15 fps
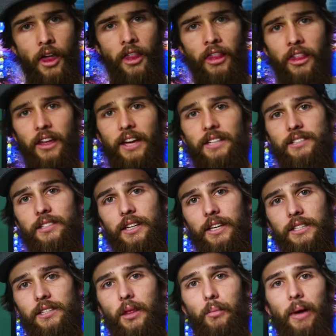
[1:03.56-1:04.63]
This
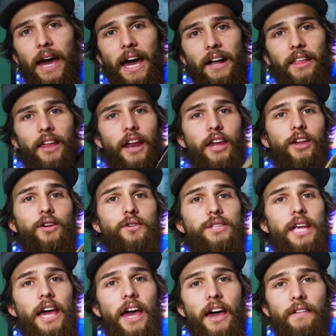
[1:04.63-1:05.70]
is the bag that I
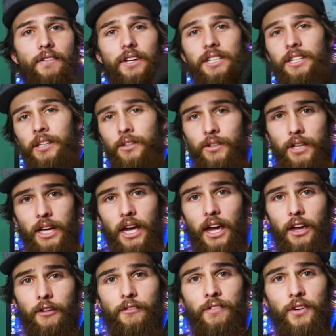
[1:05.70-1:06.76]
use every single
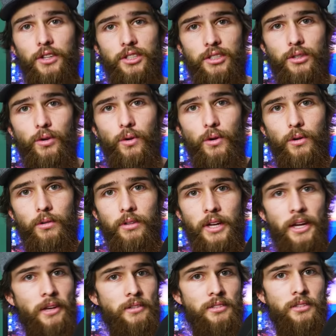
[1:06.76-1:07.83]
day for school.
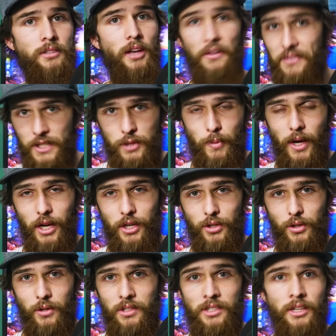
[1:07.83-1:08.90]
It's nothing
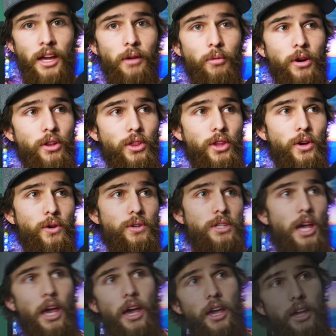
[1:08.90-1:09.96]
special. It's not one of those,
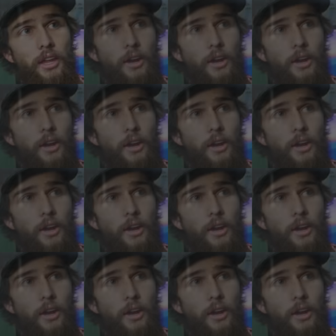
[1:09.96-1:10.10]
you